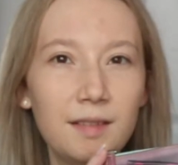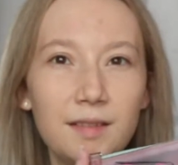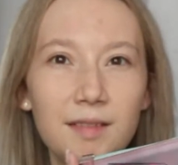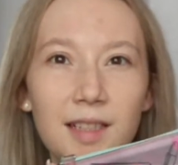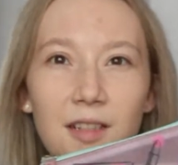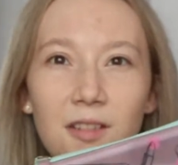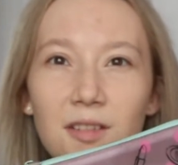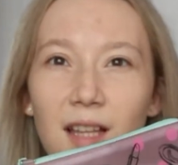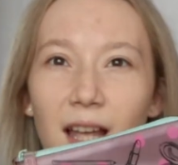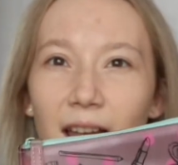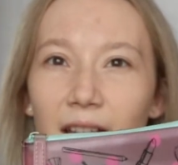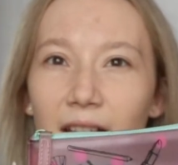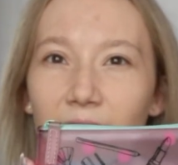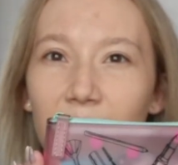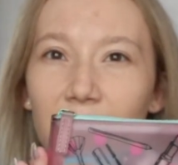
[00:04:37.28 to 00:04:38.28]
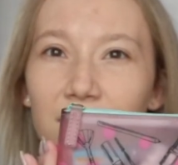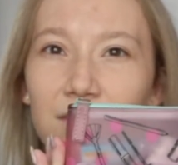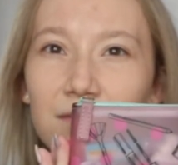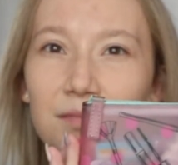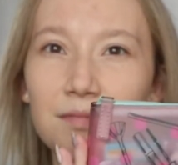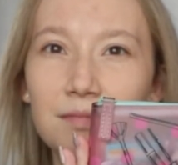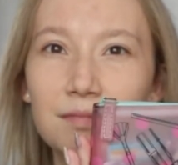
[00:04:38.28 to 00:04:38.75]
like,
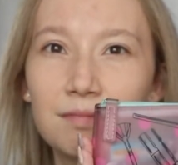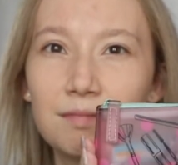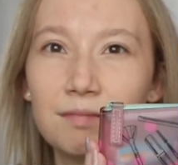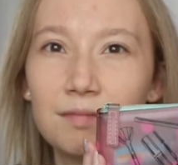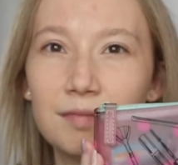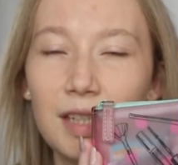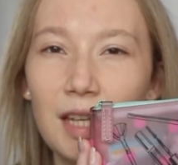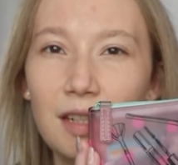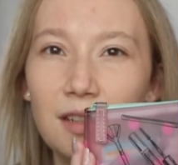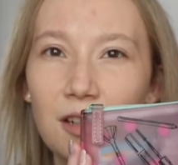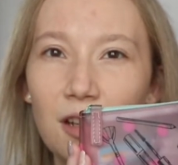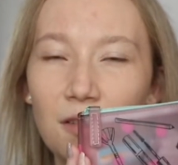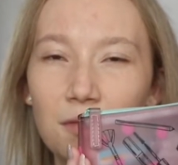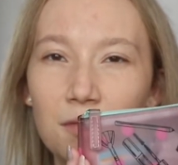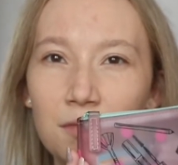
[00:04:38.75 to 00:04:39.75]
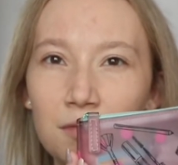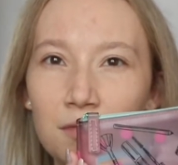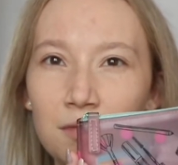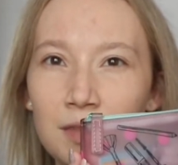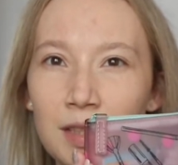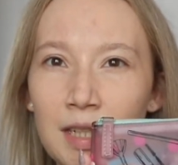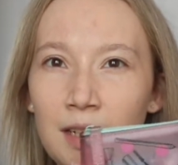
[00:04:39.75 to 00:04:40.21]
I don't know,
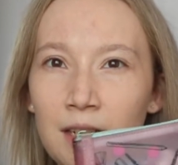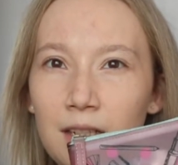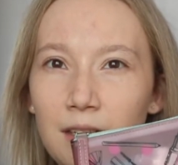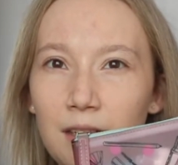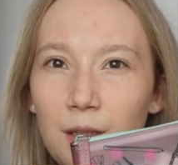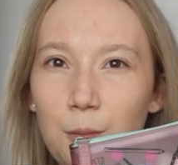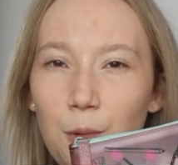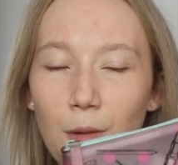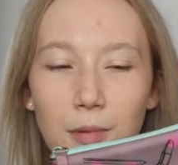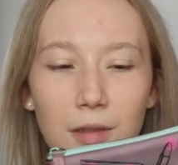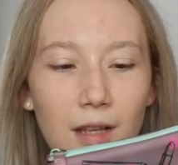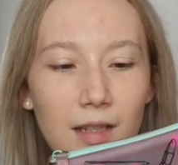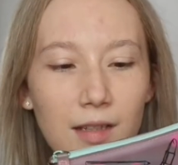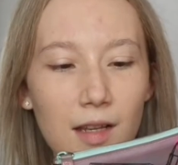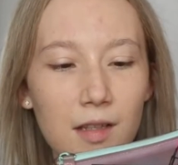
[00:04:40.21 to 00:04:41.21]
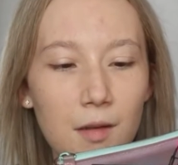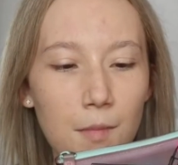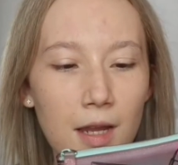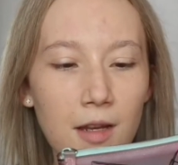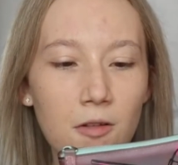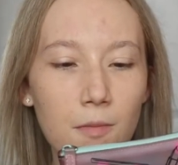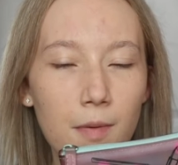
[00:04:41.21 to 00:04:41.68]
you'd probably class it as a
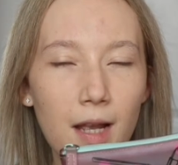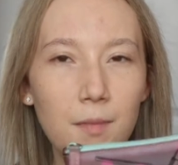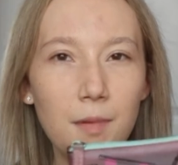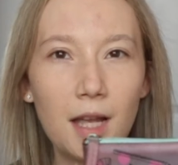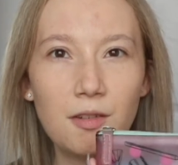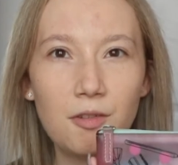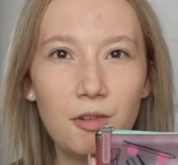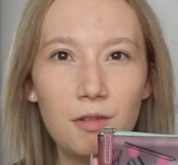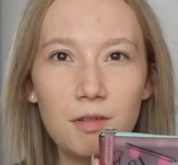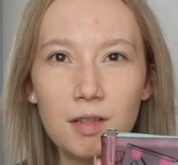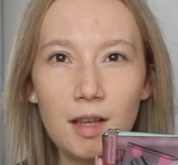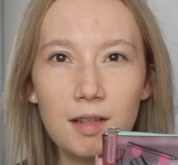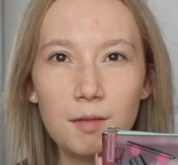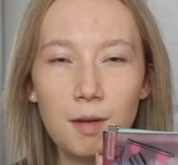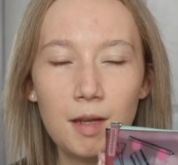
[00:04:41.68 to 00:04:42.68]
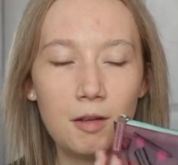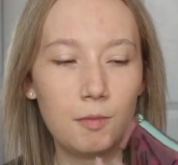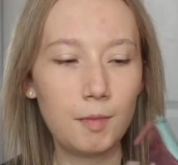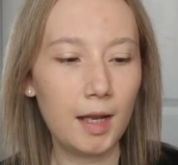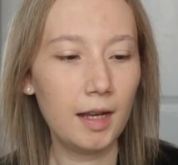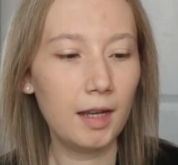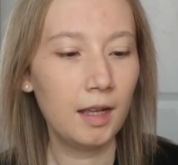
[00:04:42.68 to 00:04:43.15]
makeup bag, but I don't use it as a makeup
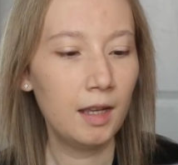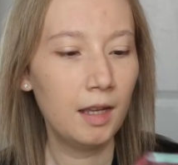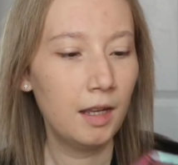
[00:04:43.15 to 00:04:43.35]
bag.